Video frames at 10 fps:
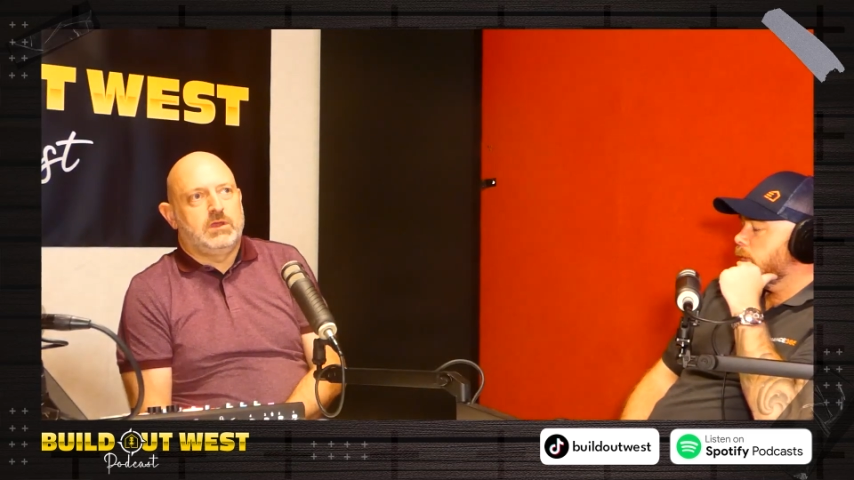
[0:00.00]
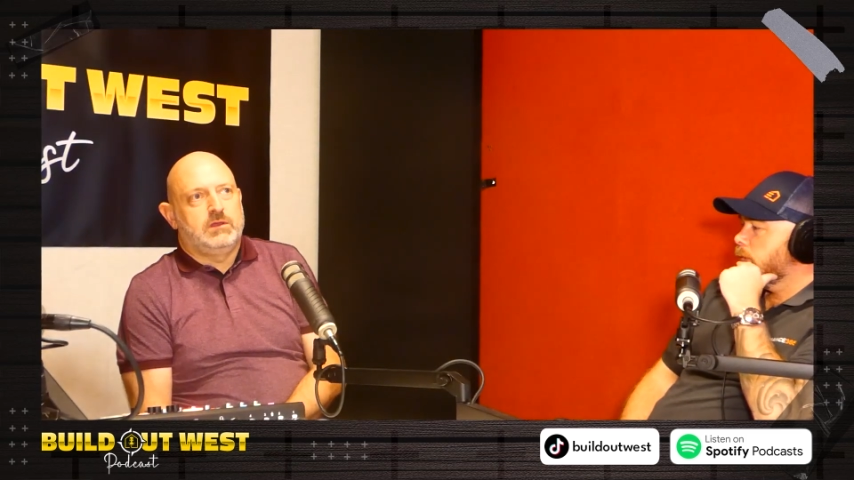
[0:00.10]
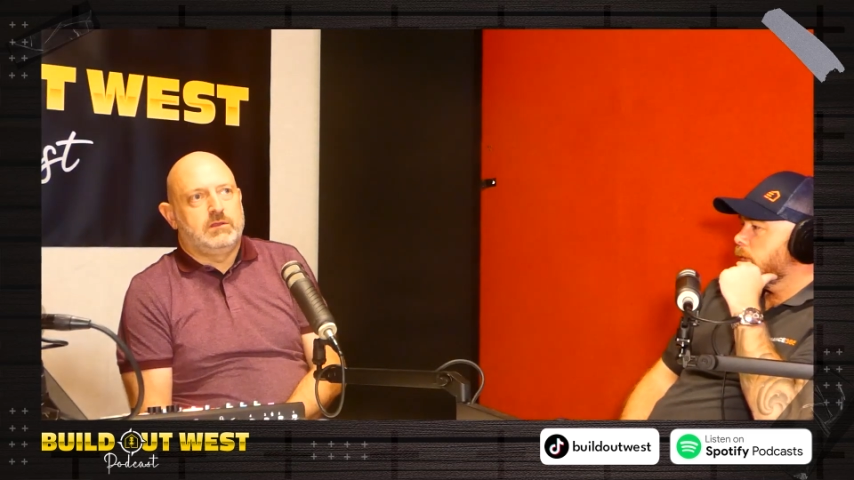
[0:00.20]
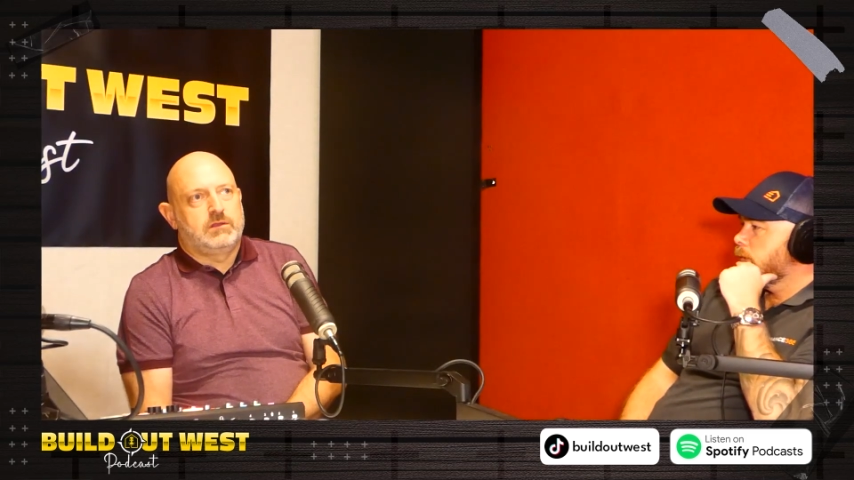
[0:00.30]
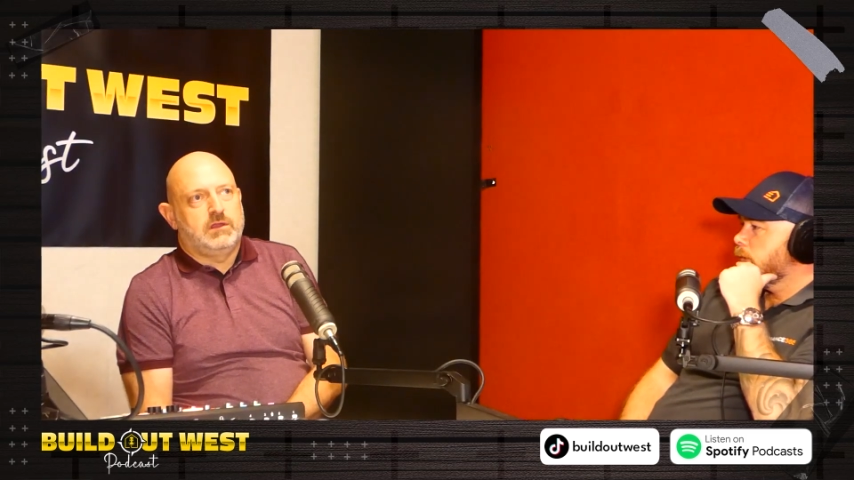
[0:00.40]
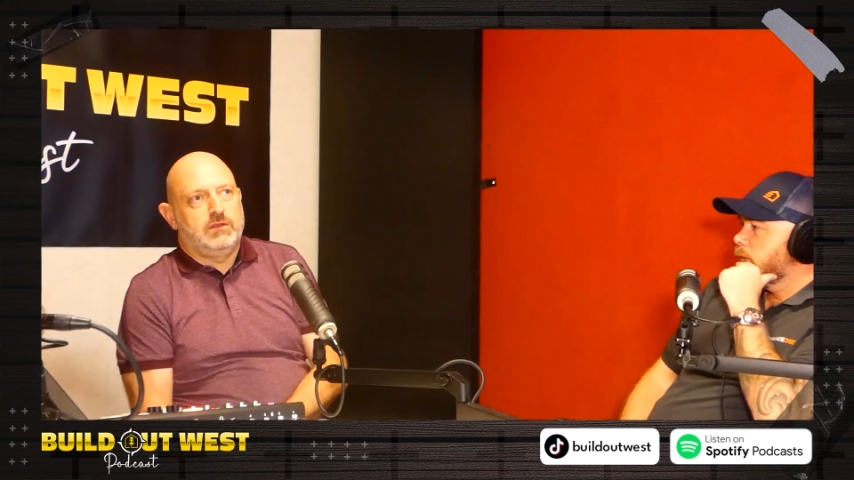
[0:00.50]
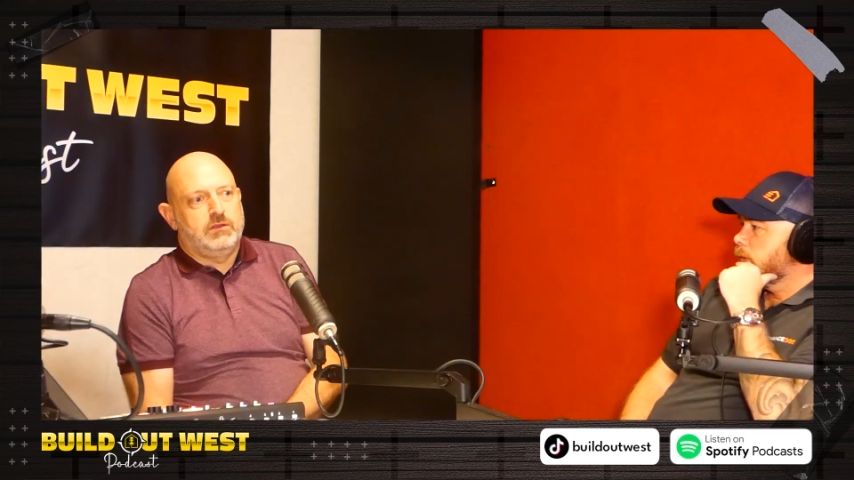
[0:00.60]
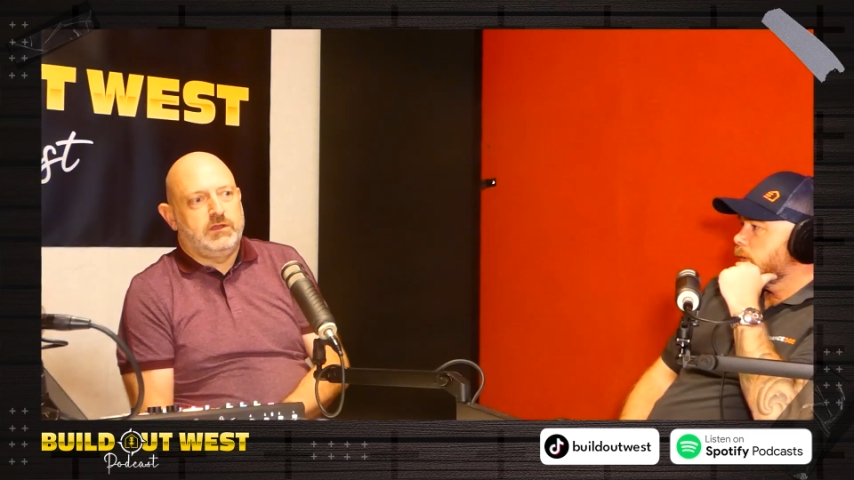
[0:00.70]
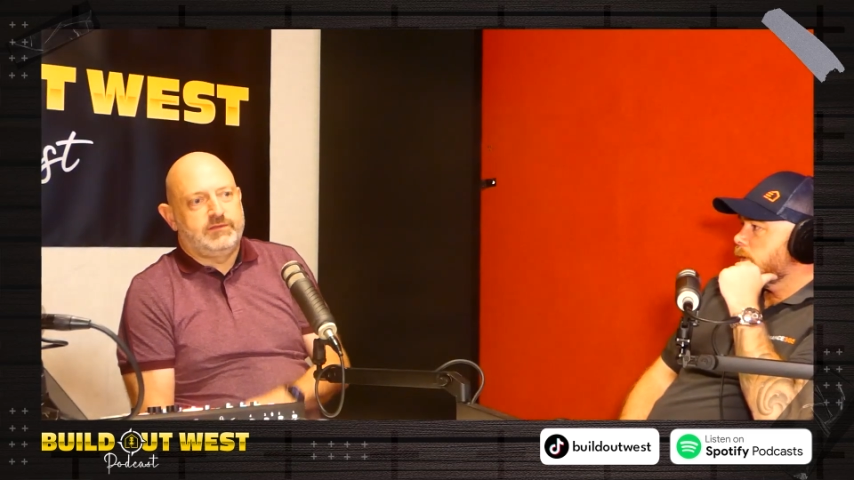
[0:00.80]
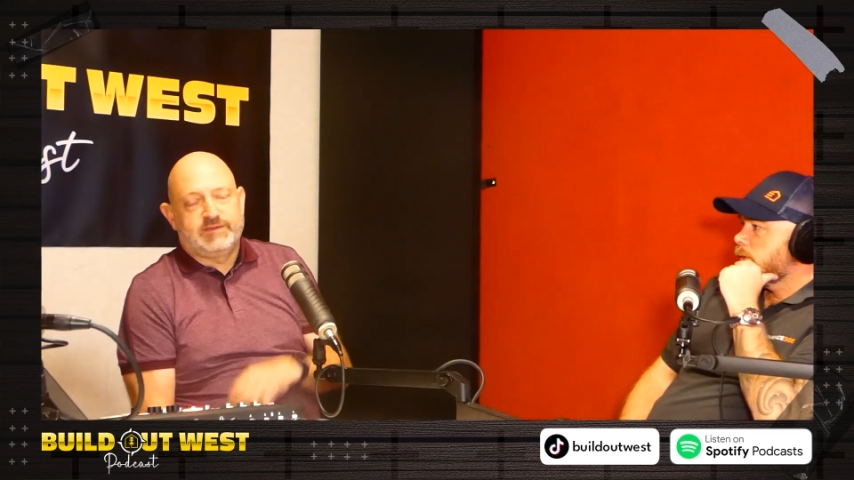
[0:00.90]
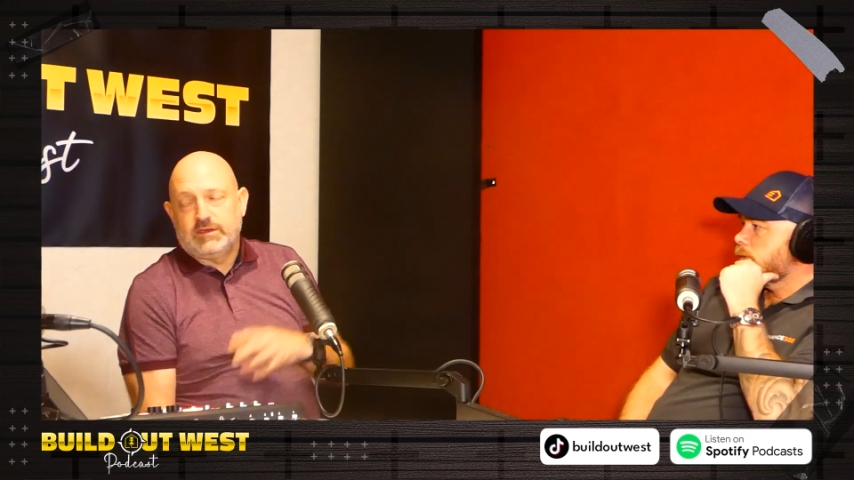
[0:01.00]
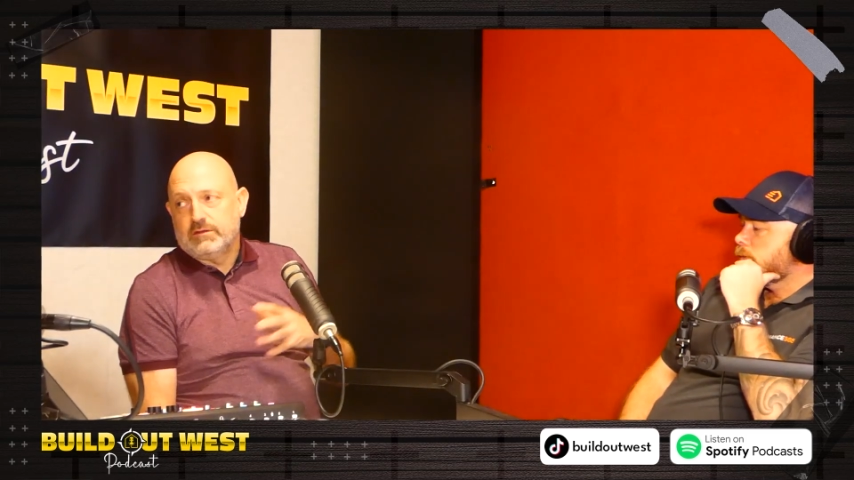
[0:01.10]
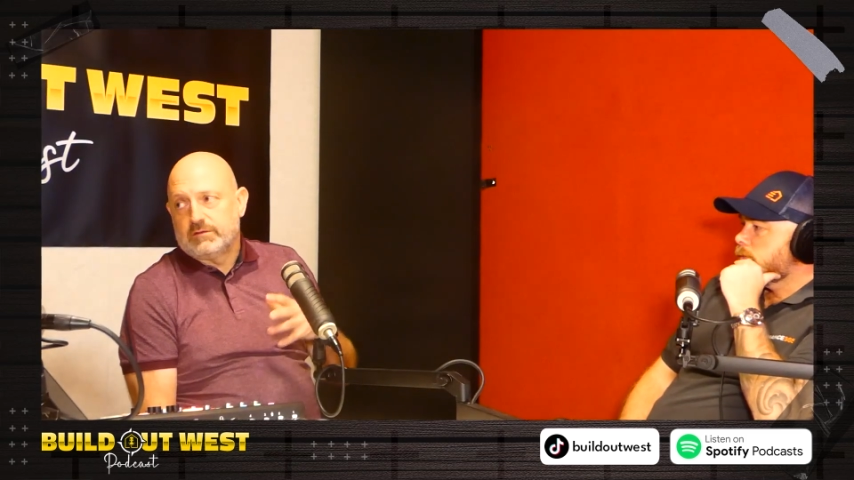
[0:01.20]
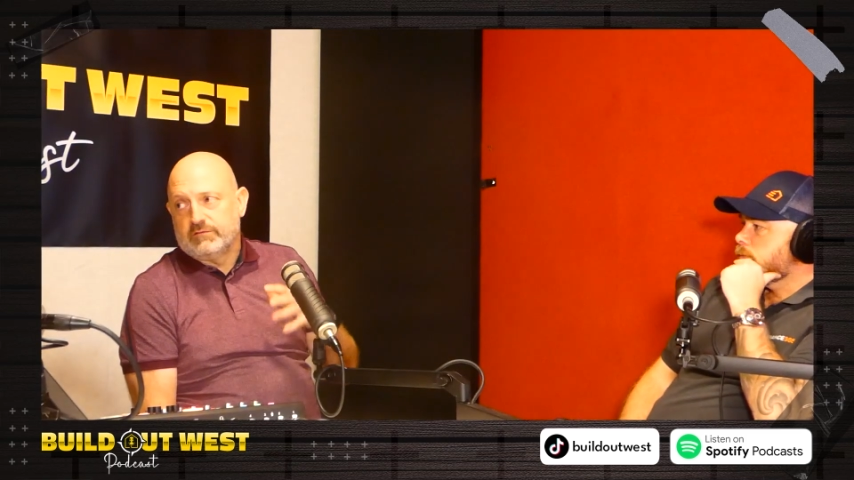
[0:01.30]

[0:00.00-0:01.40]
is in the tiers